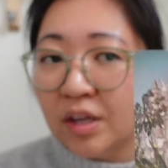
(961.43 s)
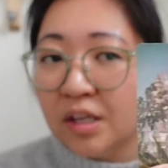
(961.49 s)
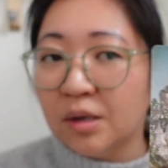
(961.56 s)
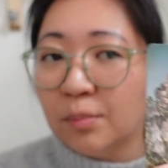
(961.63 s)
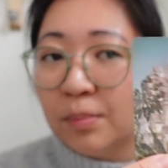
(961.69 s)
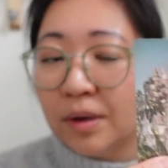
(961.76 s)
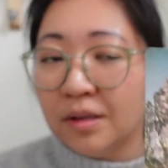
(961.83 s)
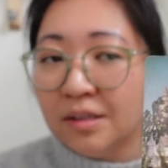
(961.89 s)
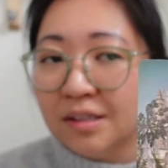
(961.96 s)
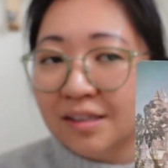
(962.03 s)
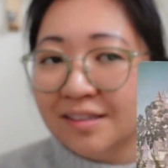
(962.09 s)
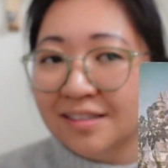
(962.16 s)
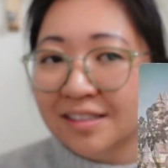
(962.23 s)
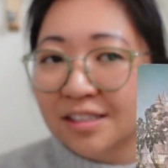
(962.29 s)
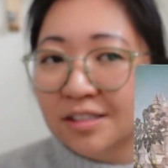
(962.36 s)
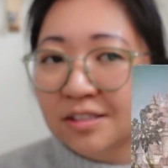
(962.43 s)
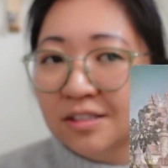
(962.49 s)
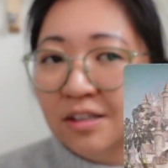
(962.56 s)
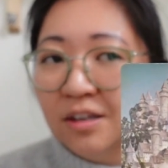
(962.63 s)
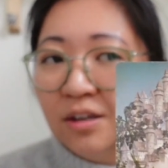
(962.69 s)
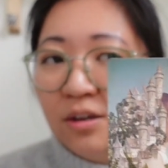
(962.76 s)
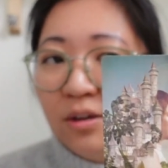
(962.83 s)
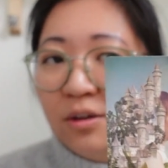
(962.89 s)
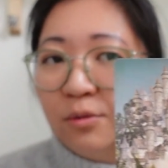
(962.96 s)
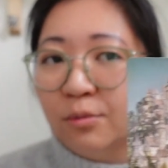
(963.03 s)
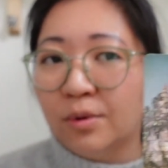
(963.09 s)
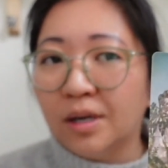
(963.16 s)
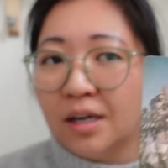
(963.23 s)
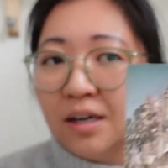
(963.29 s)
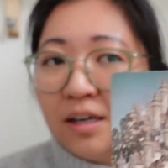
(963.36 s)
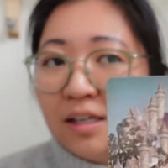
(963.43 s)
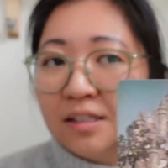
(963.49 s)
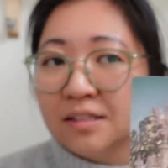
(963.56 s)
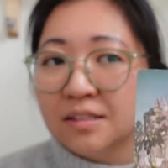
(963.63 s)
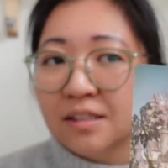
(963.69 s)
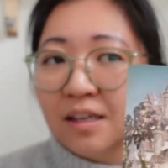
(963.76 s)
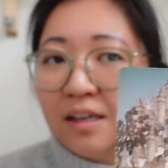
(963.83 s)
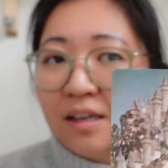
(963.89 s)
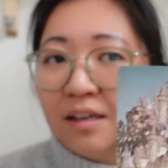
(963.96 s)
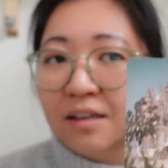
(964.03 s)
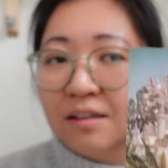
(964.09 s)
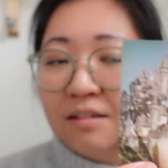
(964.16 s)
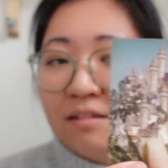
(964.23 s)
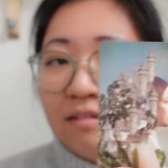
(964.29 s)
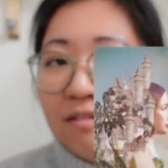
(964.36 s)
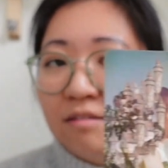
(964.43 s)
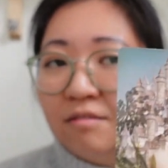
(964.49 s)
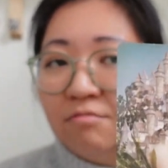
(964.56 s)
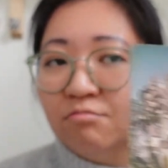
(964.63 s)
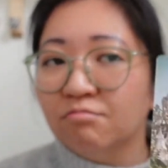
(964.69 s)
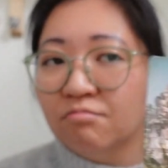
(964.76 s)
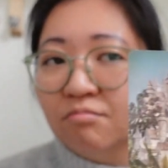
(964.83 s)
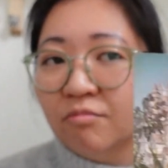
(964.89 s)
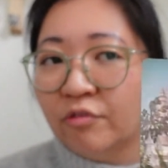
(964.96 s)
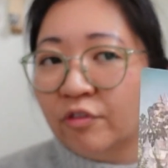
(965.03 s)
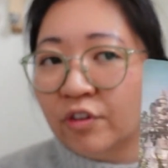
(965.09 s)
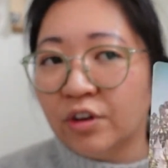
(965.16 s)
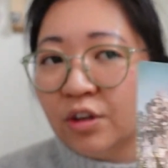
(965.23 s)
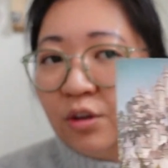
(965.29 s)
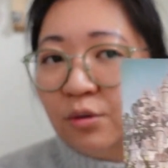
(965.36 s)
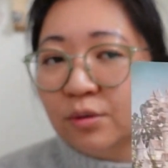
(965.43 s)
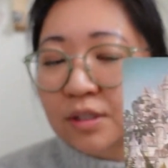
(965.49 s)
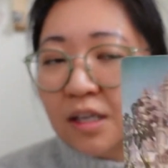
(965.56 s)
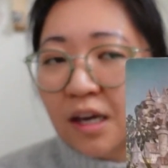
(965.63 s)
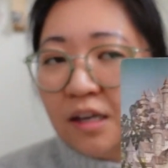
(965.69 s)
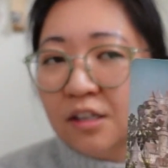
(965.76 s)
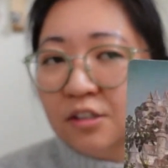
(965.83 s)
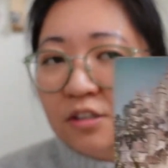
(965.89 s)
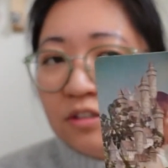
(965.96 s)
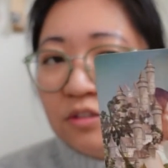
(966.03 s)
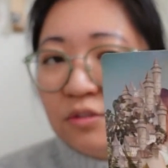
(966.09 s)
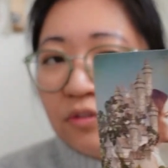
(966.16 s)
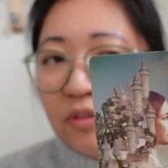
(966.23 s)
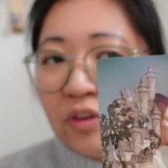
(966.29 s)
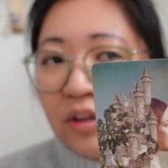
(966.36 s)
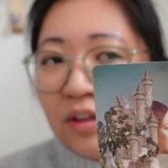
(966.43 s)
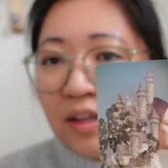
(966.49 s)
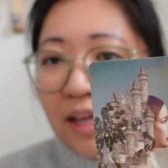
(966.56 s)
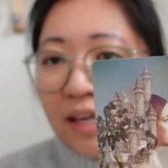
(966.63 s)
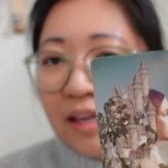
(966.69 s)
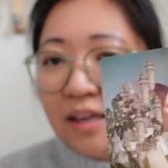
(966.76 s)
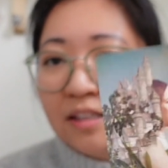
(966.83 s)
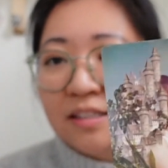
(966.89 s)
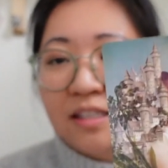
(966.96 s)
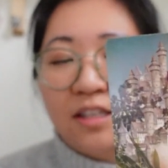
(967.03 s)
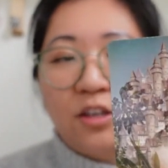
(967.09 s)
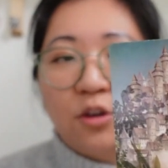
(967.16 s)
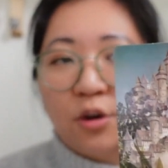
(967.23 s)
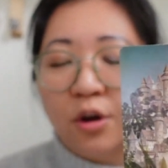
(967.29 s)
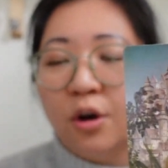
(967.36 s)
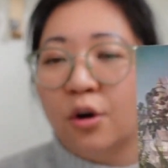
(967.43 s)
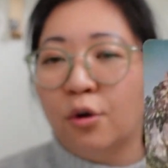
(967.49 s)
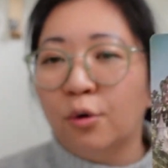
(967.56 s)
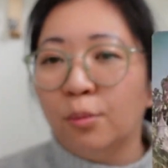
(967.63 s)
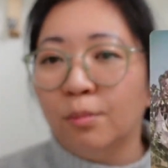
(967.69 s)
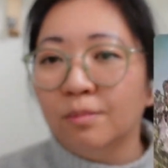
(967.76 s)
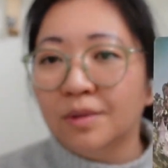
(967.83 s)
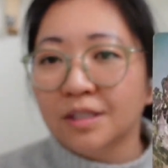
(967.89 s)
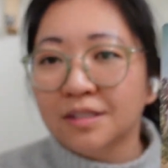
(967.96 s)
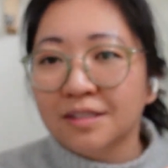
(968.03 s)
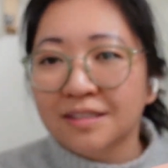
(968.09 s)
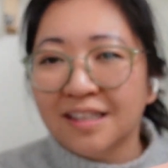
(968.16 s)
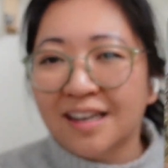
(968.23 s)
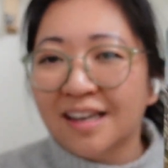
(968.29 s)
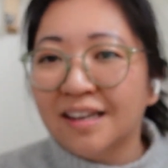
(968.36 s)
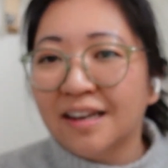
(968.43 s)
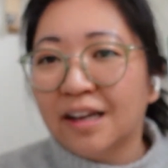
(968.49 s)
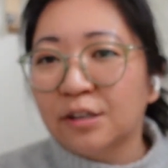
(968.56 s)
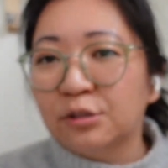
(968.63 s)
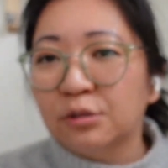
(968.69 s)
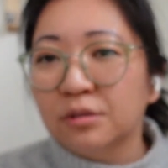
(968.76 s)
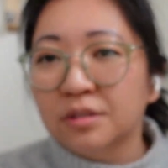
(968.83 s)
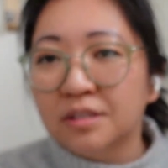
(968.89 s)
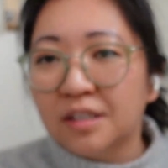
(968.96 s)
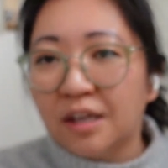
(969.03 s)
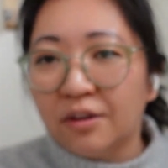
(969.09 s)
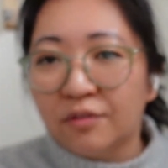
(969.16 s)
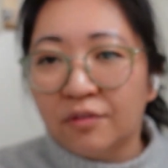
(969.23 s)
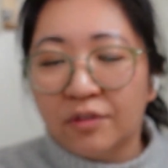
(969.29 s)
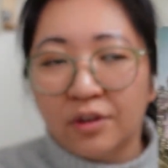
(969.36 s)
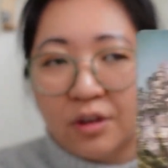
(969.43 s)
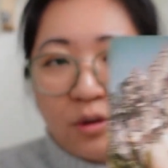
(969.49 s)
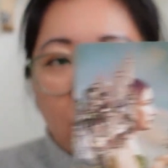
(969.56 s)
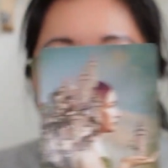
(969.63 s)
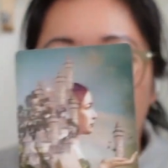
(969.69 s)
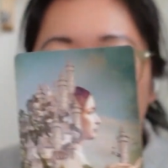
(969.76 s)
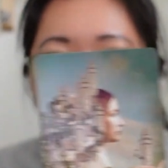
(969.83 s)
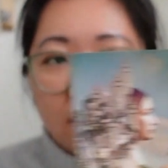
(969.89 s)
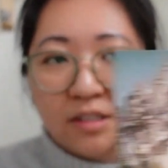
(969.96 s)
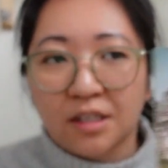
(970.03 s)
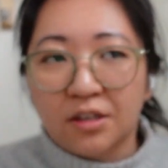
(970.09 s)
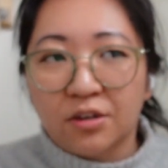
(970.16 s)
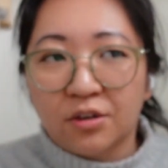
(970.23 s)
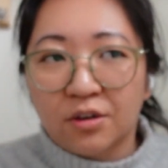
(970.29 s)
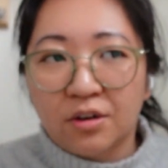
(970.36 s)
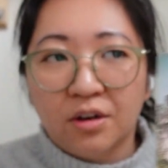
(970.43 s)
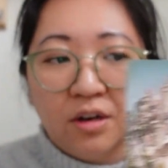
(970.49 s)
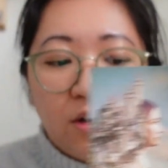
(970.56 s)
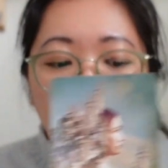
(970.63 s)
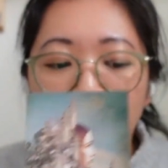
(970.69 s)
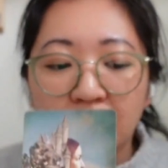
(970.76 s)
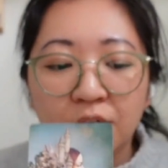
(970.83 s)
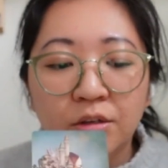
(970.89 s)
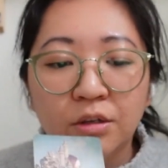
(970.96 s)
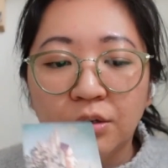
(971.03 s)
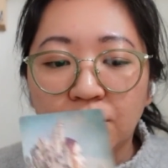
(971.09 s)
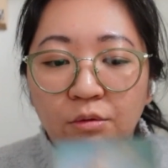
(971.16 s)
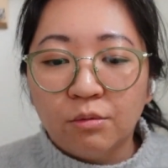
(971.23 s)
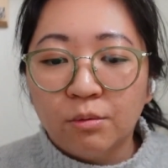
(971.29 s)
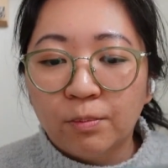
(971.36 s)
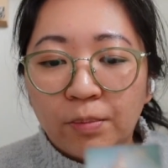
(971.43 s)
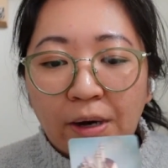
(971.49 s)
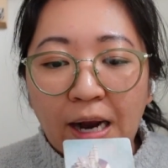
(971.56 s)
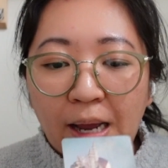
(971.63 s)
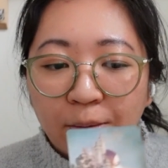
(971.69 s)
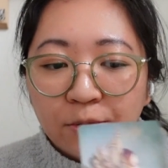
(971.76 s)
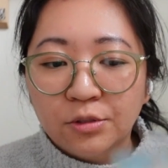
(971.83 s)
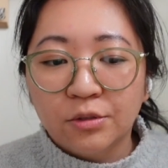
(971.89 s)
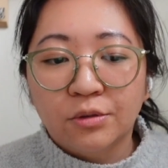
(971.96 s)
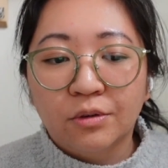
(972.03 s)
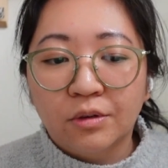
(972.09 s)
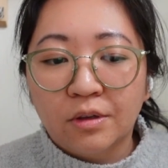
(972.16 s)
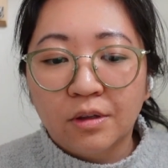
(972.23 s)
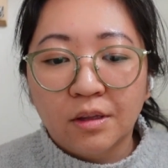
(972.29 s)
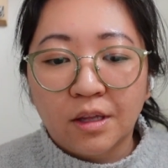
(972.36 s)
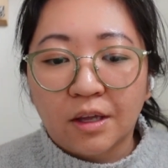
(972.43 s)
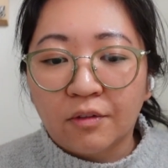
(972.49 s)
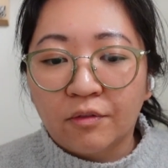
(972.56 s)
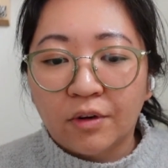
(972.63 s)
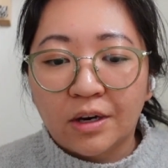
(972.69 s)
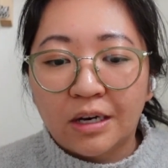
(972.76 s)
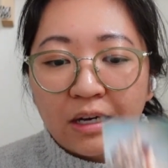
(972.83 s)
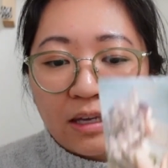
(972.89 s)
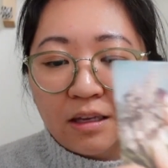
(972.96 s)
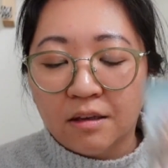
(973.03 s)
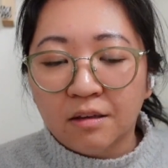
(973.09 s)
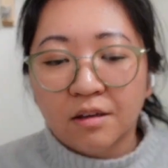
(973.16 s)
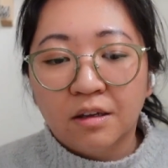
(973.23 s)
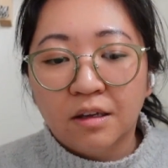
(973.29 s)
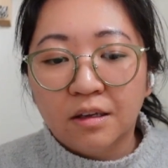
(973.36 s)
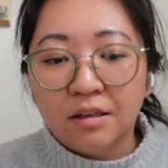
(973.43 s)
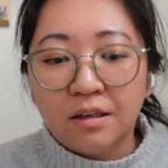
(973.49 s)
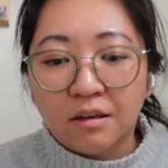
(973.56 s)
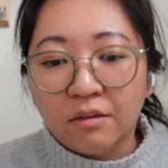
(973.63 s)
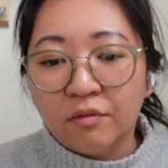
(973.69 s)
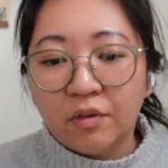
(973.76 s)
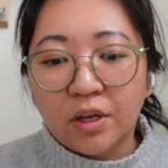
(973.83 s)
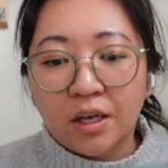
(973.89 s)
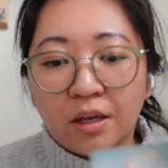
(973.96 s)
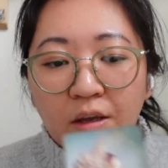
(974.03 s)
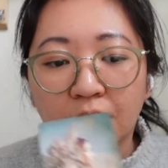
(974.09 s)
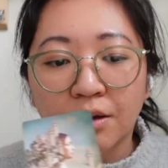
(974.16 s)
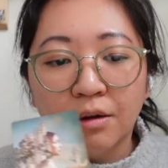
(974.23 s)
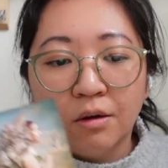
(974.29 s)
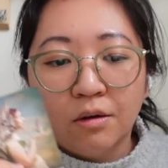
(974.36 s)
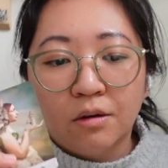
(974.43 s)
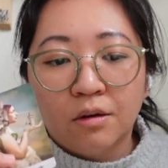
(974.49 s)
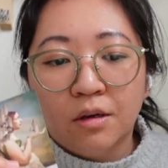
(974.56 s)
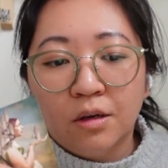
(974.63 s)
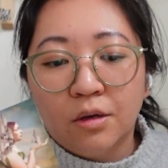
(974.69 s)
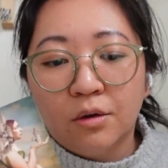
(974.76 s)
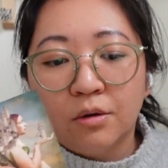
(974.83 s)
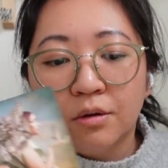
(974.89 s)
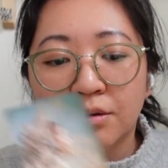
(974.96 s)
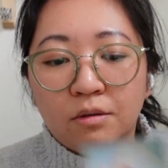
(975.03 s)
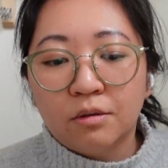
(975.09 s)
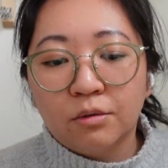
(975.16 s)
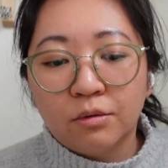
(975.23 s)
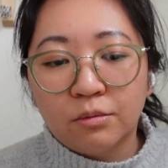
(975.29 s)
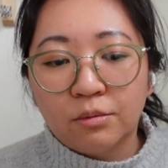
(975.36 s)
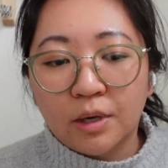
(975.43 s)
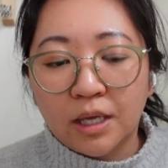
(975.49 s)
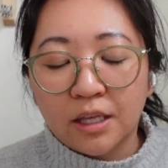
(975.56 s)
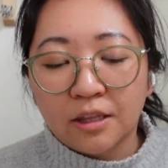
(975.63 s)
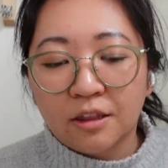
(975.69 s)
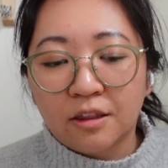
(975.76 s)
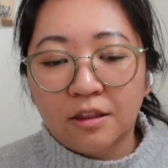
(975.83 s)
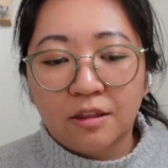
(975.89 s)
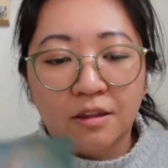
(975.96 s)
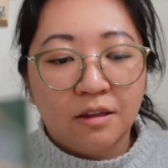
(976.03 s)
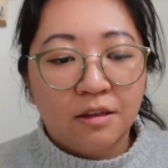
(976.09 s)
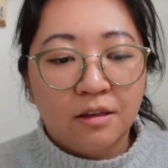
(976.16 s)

in abundance, where it's like for you it kind of doesn't feel like it's like your home. This is like a natural state for you, where it's like you're you perhaps you're like very giving with